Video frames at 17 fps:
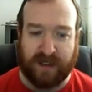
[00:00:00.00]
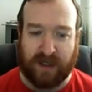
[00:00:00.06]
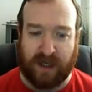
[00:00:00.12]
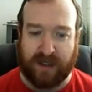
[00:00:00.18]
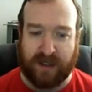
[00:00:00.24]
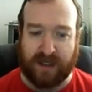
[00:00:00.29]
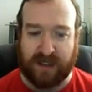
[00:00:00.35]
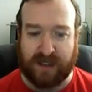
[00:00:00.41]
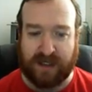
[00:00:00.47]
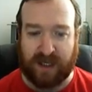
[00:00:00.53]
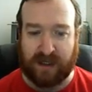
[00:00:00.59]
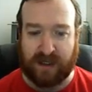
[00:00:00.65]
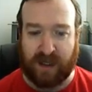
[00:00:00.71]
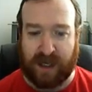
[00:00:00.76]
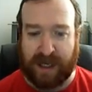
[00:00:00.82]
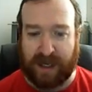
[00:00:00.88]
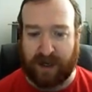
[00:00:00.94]
scientists think
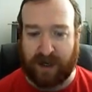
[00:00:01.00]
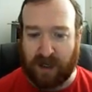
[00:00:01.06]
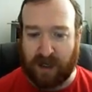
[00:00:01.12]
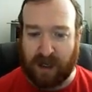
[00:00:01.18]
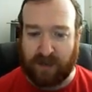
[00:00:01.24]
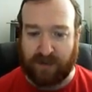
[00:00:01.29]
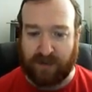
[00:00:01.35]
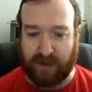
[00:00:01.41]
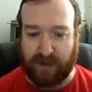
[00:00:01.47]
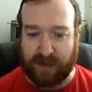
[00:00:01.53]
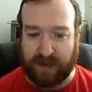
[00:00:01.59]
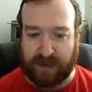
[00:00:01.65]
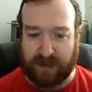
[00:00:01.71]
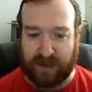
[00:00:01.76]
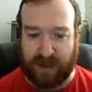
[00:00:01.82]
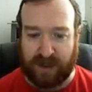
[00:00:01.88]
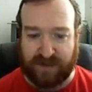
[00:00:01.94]
that adding carbon
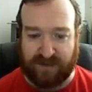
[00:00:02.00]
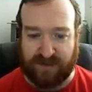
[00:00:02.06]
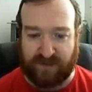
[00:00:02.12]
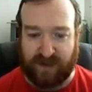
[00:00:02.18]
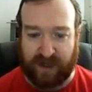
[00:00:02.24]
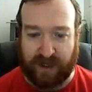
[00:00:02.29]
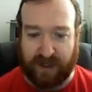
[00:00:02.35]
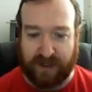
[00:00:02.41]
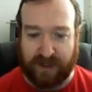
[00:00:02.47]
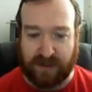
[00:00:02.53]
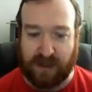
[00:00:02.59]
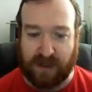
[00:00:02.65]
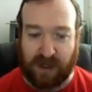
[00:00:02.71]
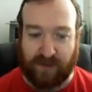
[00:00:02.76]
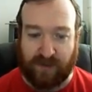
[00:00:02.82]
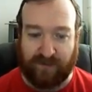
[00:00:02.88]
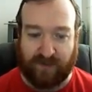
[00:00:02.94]
dioxide to the atmosphere is
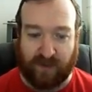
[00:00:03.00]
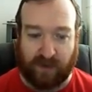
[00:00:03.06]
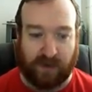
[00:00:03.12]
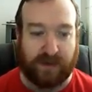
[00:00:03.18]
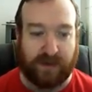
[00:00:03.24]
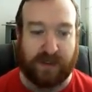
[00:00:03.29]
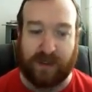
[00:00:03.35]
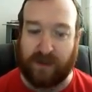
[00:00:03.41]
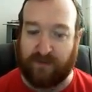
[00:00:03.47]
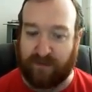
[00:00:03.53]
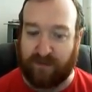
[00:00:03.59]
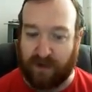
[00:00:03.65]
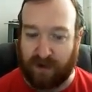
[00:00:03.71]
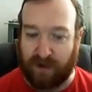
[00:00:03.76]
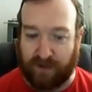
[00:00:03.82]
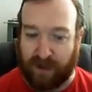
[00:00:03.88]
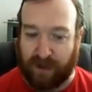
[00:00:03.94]
harmful to the
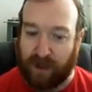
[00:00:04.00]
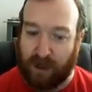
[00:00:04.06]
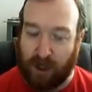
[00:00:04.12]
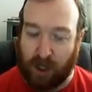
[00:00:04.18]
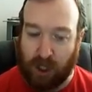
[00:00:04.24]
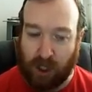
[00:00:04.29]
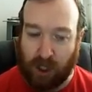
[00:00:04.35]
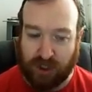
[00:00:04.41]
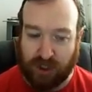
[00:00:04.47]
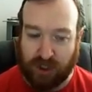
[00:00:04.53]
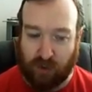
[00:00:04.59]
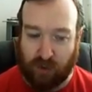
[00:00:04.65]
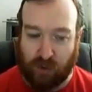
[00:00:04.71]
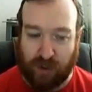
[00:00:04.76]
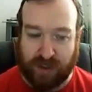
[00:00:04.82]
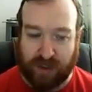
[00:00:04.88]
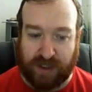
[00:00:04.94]
environment? So
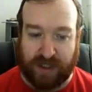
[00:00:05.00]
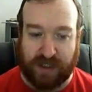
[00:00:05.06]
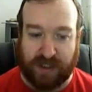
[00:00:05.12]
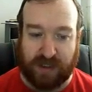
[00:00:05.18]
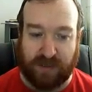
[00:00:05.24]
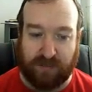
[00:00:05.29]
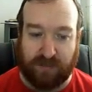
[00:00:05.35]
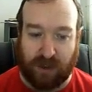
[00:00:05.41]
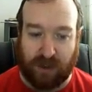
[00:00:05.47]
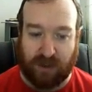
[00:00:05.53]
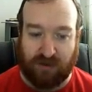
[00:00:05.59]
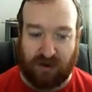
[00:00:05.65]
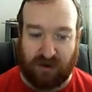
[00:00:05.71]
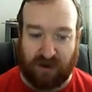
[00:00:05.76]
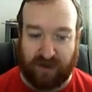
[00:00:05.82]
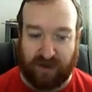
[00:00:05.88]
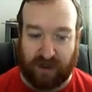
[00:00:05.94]
which of these is the most
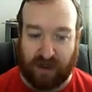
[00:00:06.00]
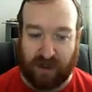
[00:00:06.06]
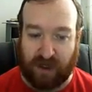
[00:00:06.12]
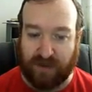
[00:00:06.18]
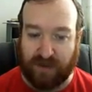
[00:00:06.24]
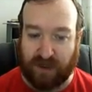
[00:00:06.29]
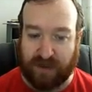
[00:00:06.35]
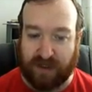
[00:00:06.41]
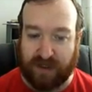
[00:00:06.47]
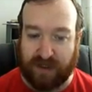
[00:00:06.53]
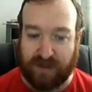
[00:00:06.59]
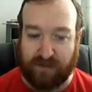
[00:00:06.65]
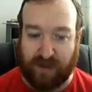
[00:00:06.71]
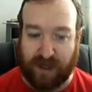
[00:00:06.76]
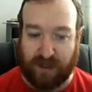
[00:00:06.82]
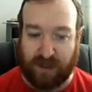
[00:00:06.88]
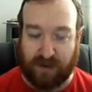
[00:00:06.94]
relevant? Carbon dioxide is the
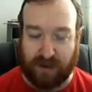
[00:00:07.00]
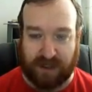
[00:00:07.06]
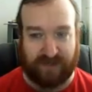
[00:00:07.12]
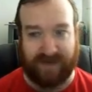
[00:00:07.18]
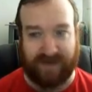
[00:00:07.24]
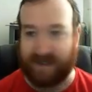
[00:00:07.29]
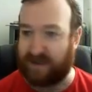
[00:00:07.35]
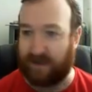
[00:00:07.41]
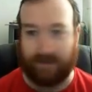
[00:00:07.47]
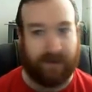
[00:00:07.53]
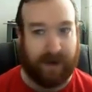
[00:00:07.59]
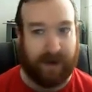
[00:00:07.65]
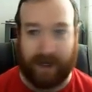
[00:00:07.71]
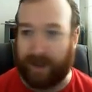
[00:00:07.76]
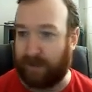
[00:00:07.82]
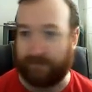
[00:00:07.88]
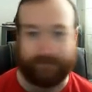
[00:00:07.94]
main cause of acid
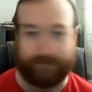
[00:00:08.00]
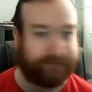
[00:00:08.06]
rain.